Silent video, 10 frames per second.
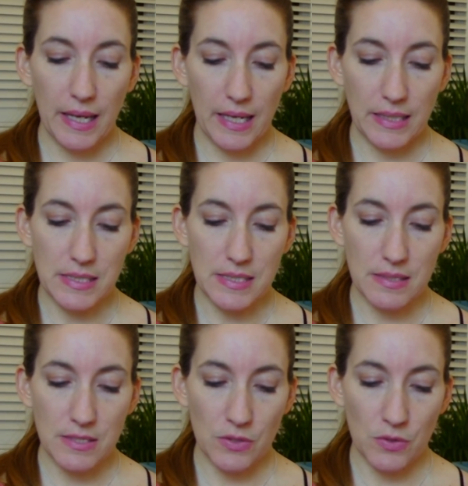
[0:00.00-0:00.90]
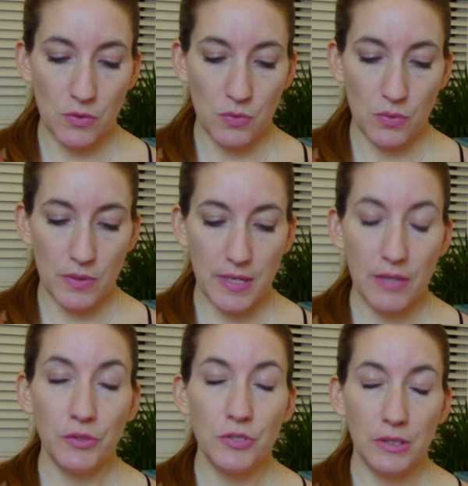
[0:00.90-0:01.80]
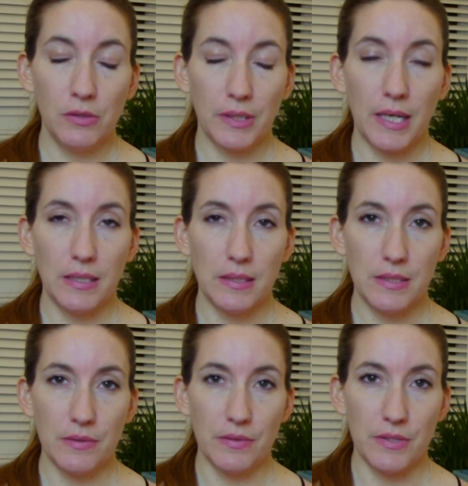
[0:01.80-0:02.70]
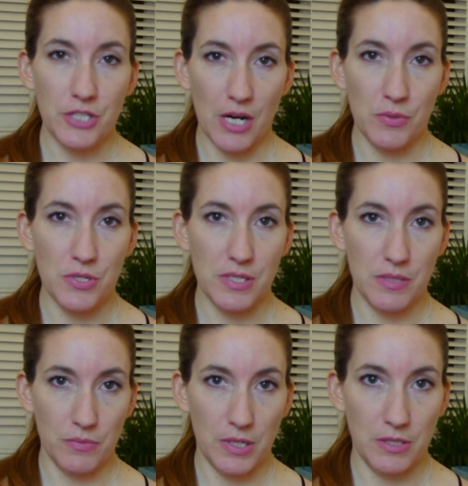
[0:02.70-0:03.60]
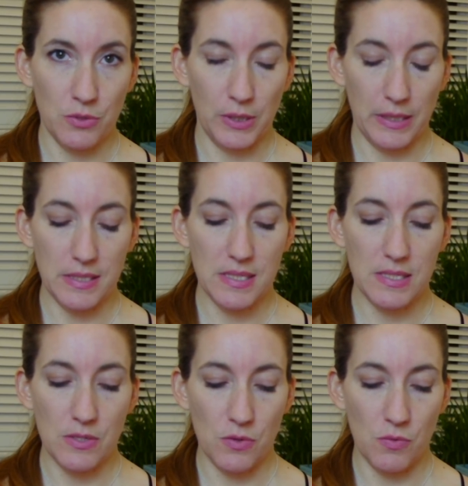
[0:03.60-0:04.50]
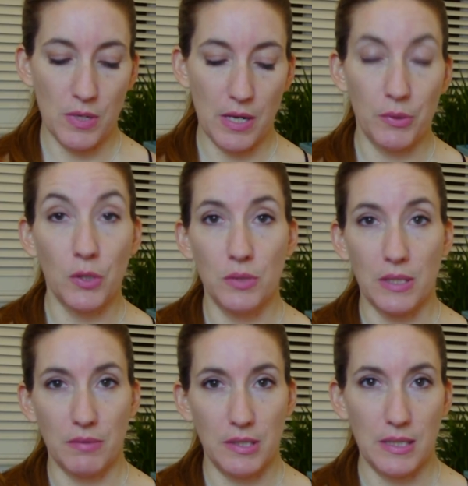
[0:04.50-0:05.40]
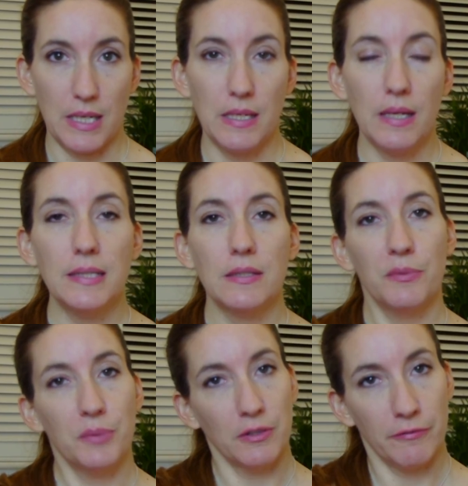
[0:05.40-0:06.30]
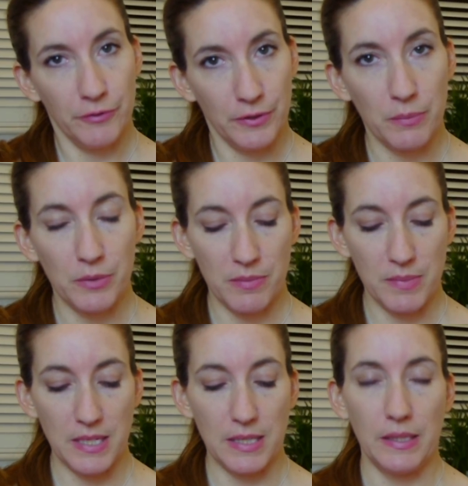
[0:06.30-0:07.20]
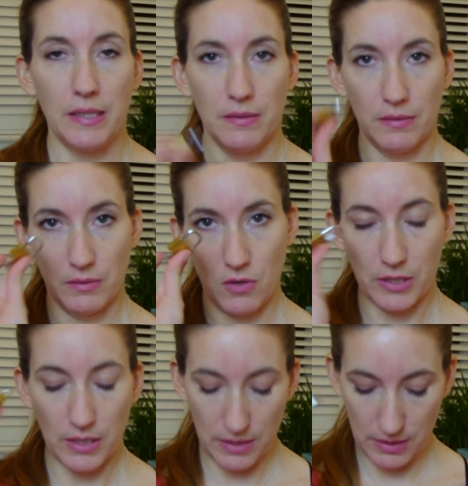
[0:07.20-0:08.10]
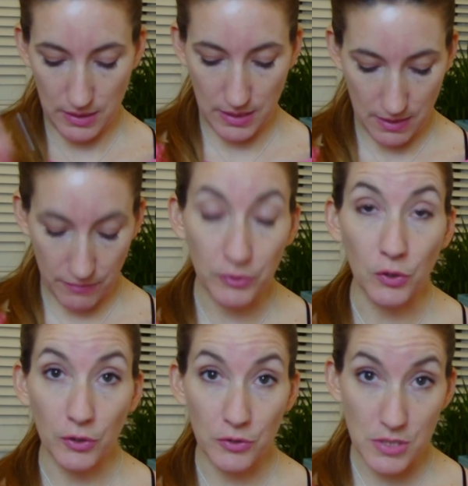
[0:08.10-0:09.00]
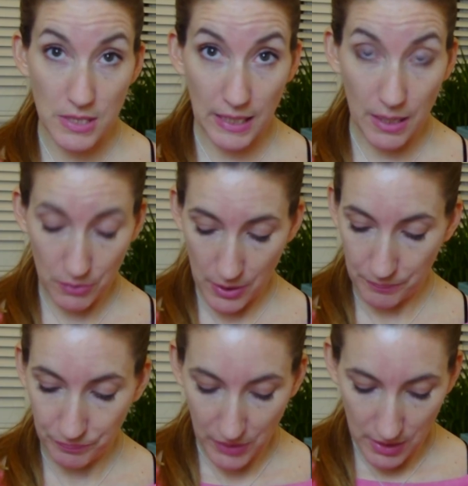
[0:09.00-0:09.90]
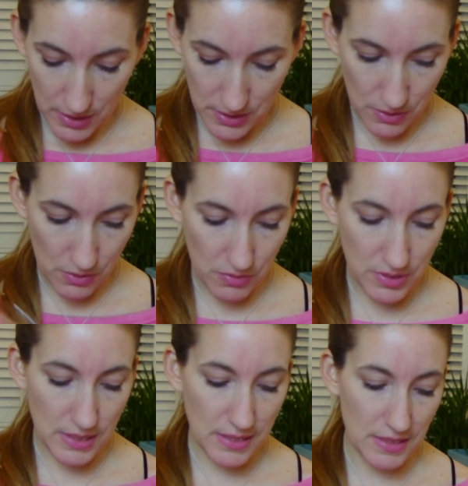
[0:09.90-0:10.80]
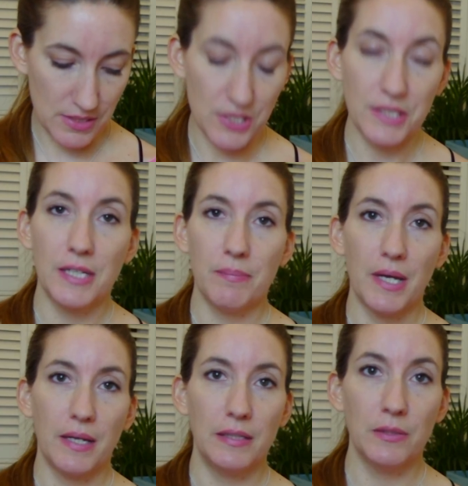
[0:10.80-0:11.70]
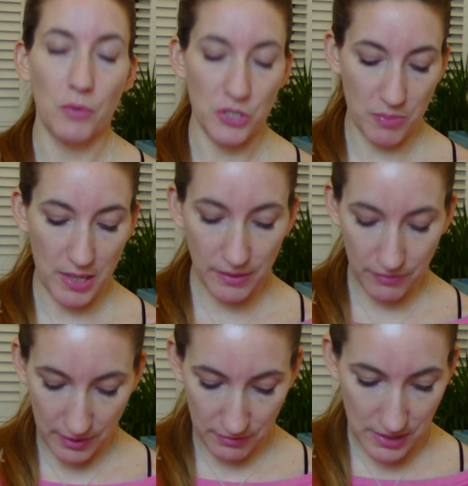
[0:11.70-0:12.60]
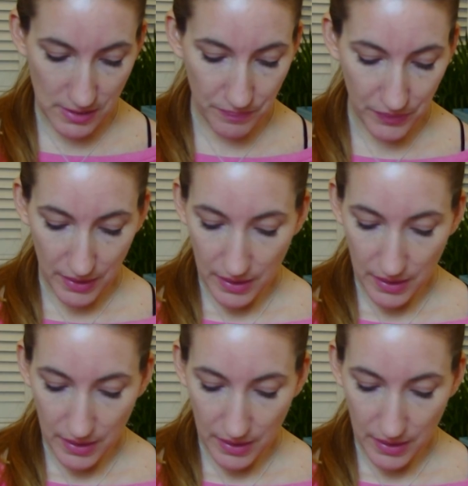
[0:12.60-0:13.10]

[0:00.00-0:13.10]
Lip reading: And so they're usually located near the showers and toilets. So when I would go to get ready at night, I would bring the food up with me and then lock it in the food lockers in the campground. So it was easiest just to keep that in the wash bag for that reason.